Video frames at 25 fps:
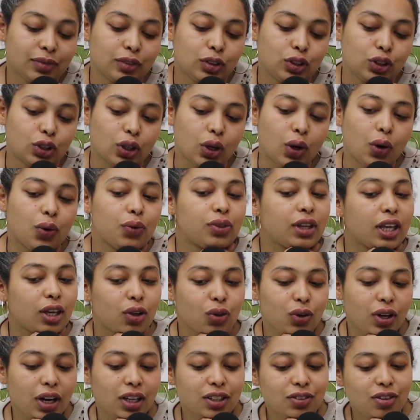So thank
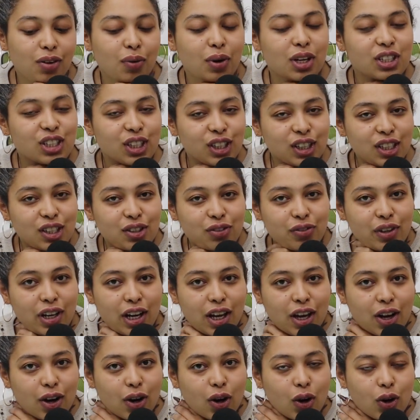you guys for watching this
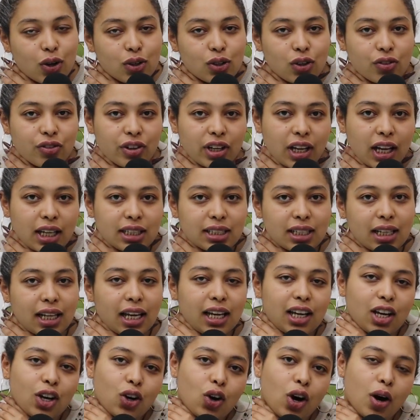video. Don't forget to
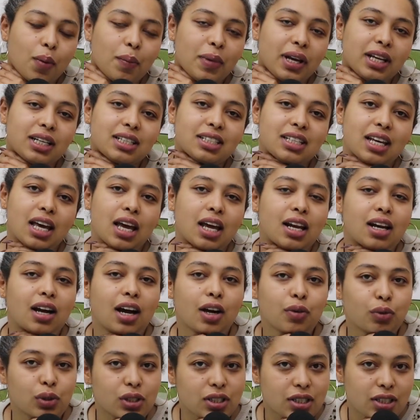like and comment, and
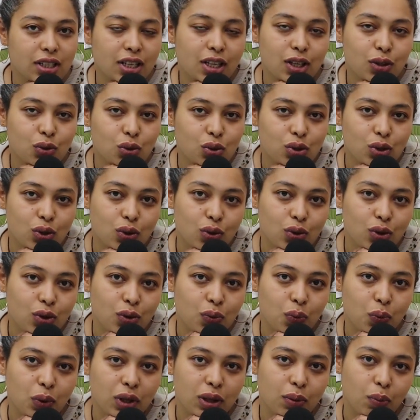I will see you
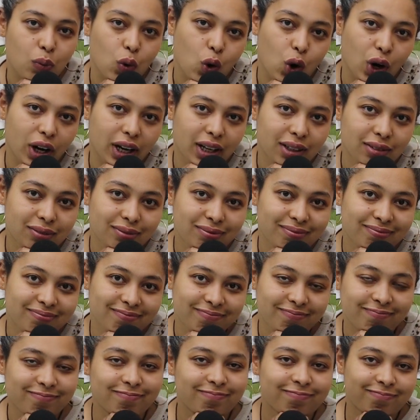soon with more.
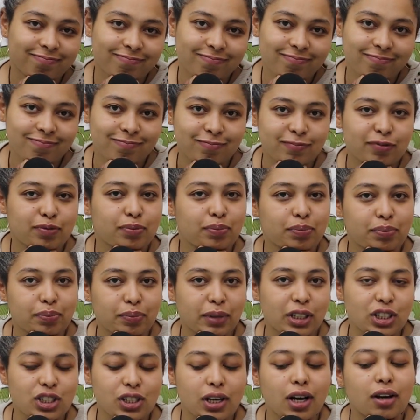
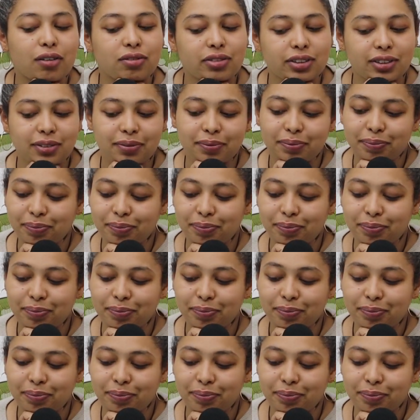Much love.